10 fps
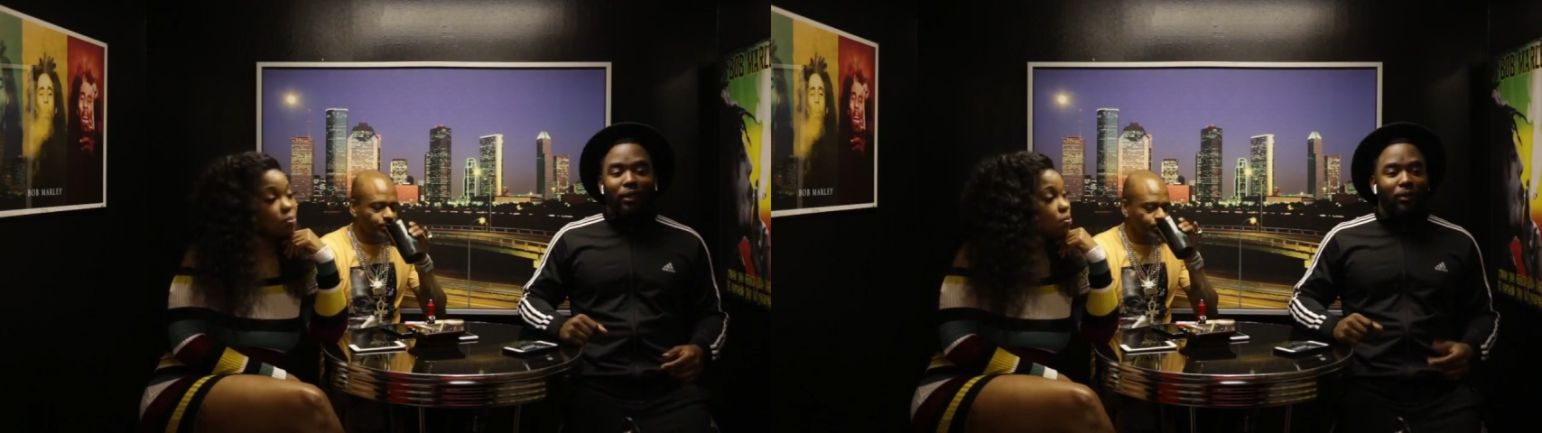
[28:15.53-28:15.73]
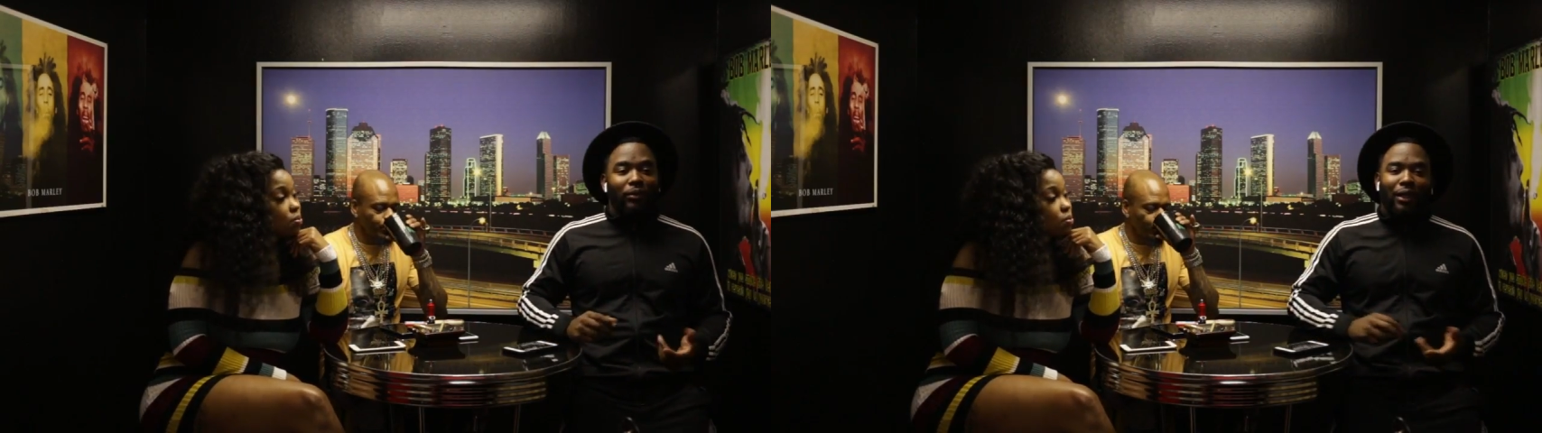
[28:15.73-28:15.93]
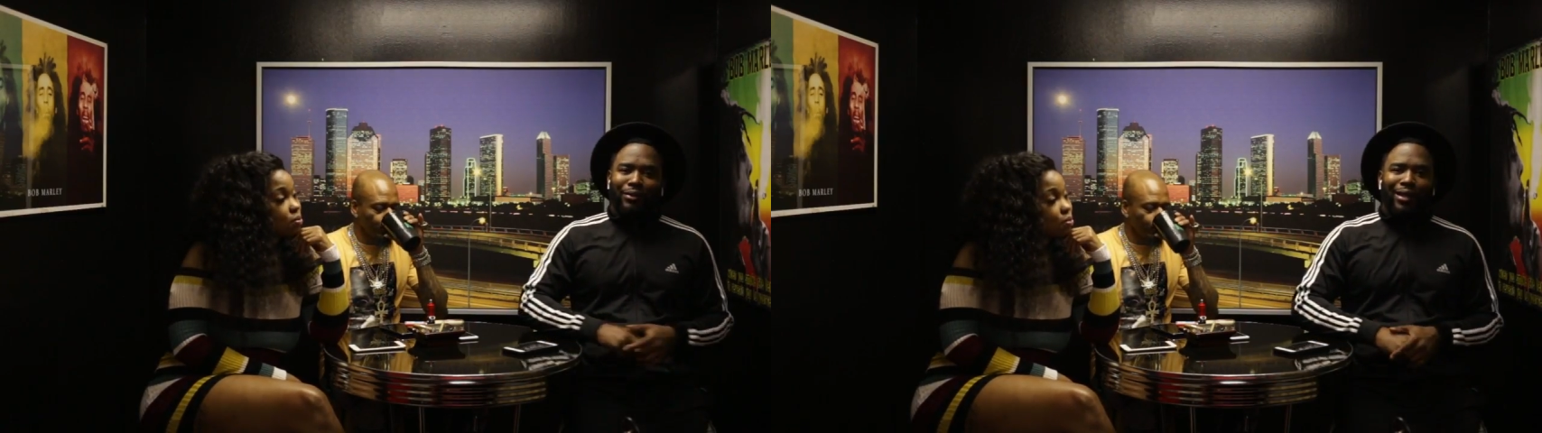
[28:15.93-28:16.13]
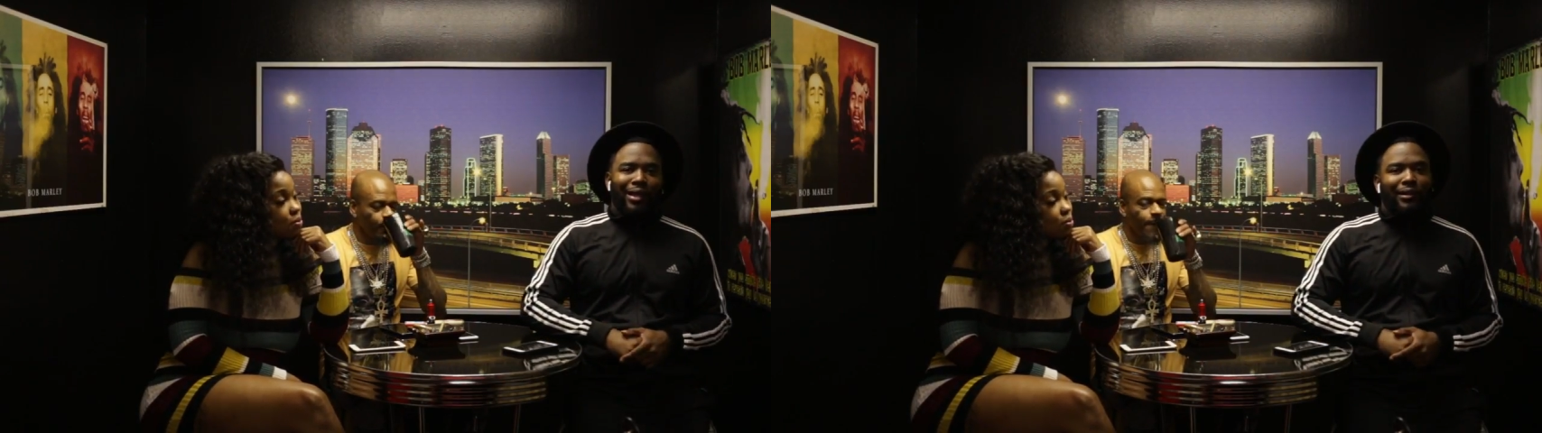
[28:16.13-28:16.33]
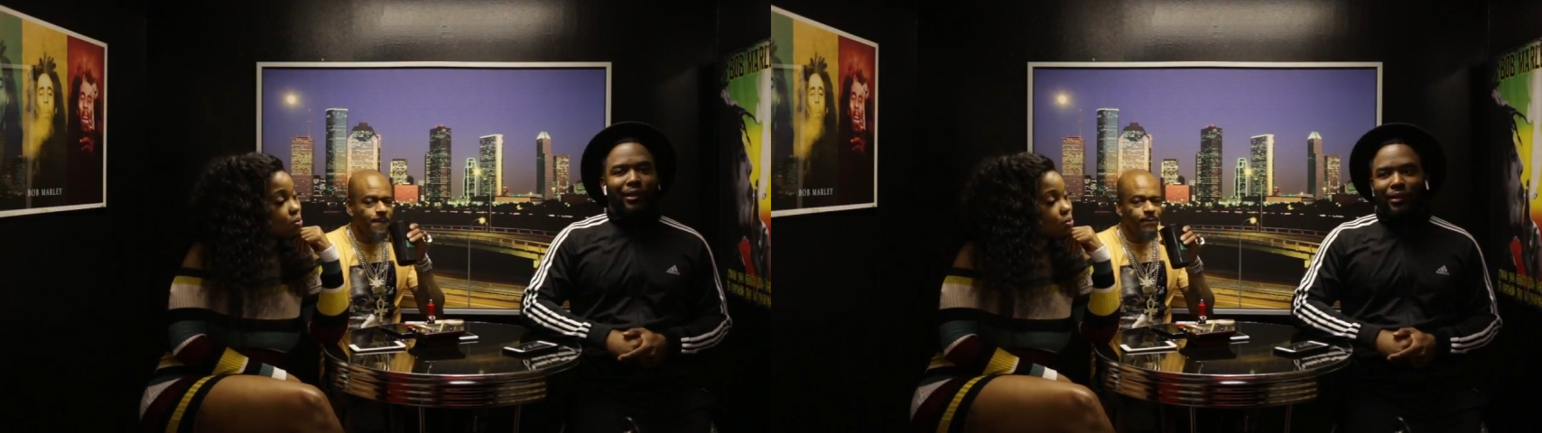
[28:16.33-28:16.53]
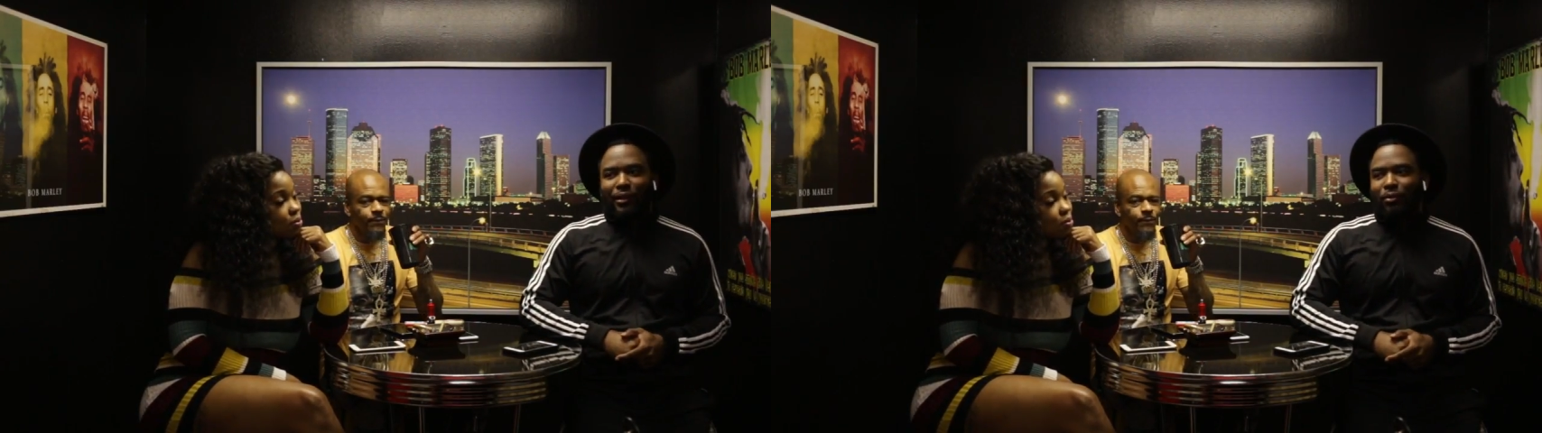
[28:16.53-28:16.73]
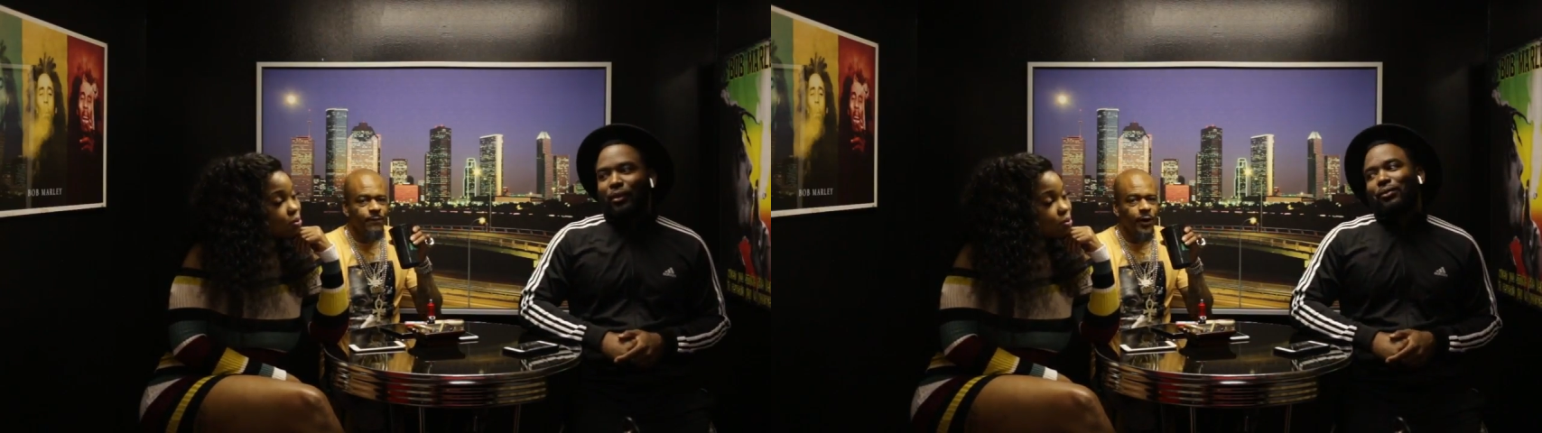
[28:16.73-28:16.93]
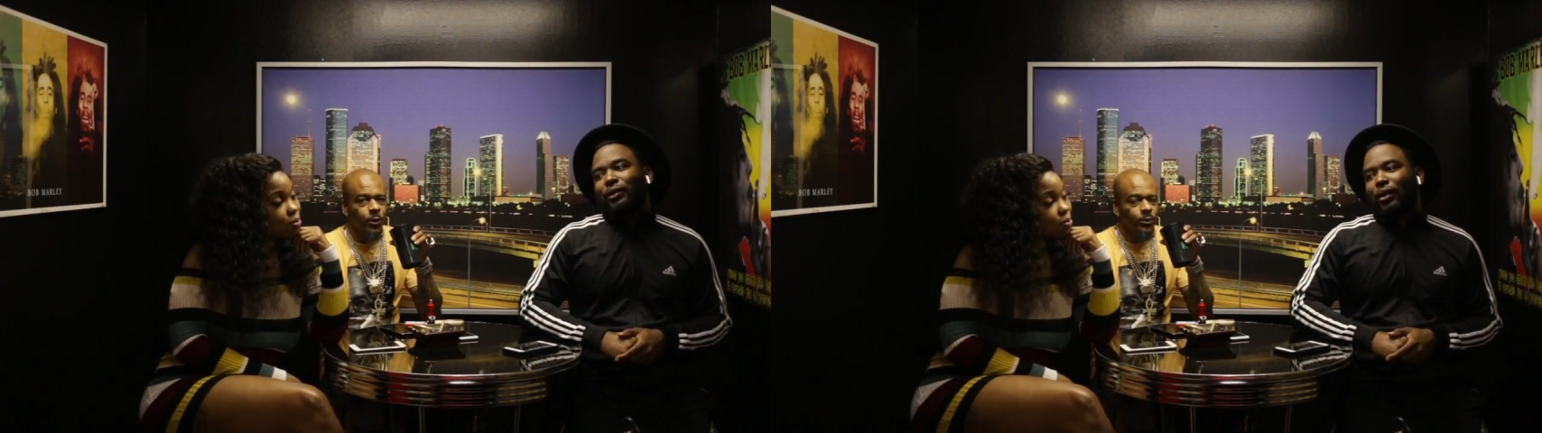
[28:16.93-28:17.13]
Speaker 1: yeah, we got like six,
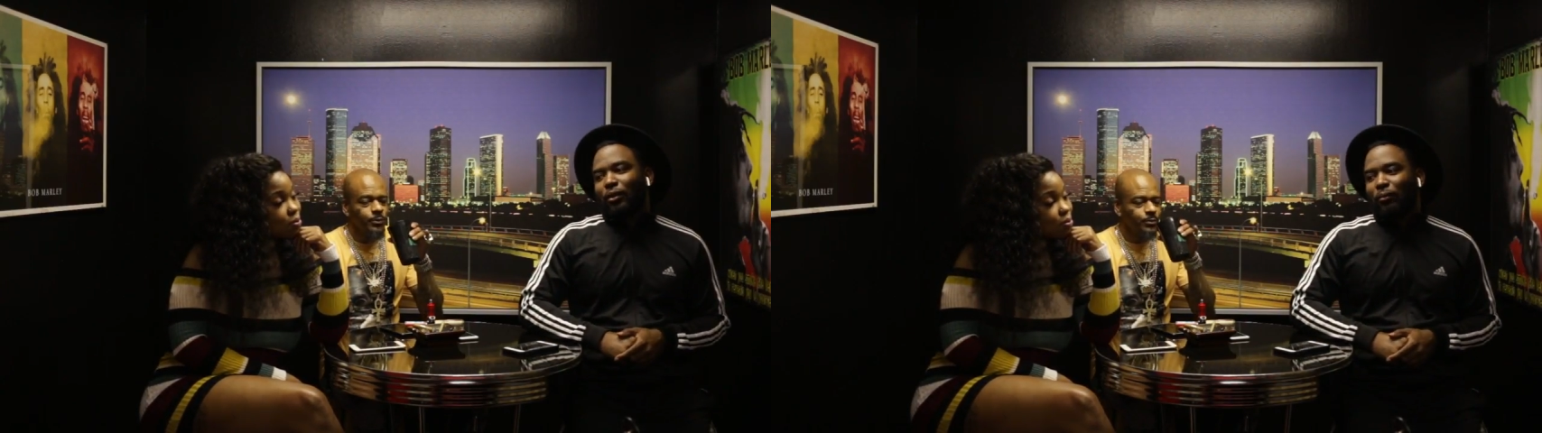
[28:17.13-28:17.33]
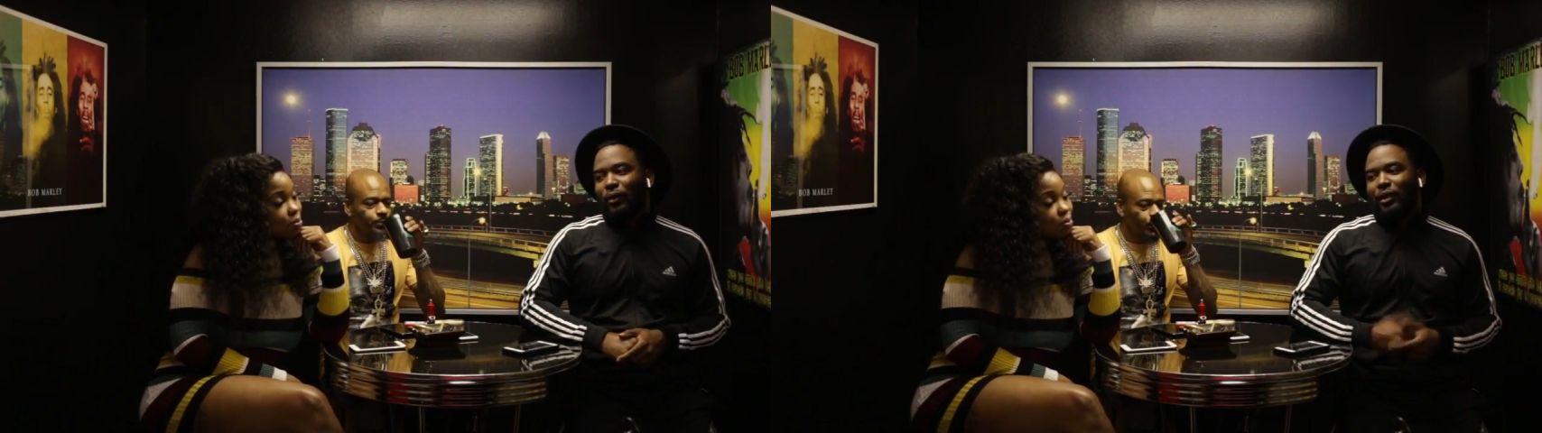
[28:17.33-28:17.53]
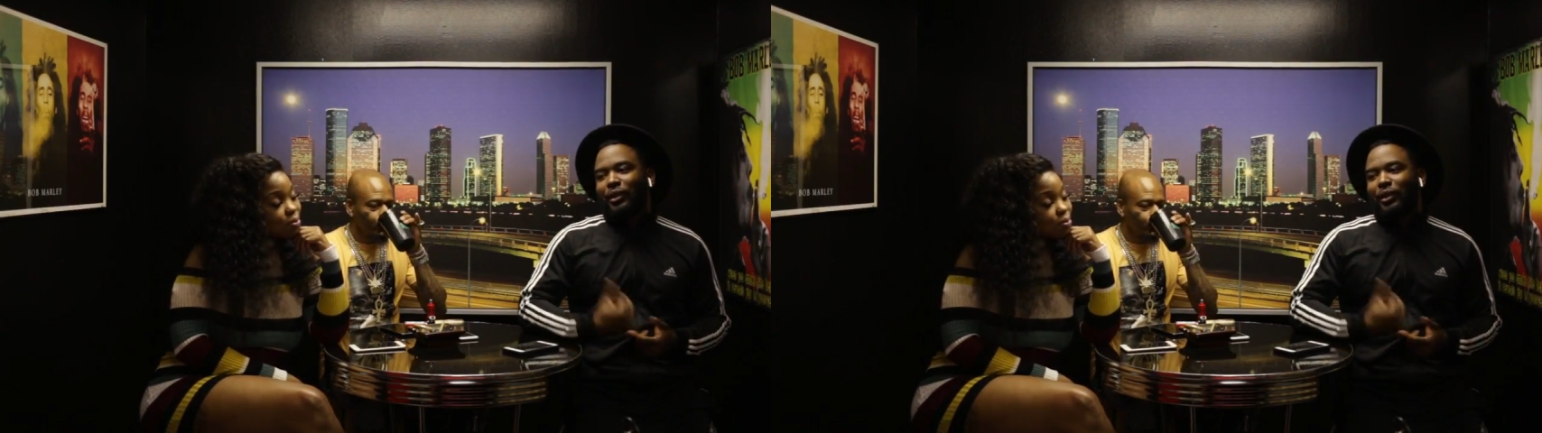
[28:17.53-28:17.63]
seven episodes. But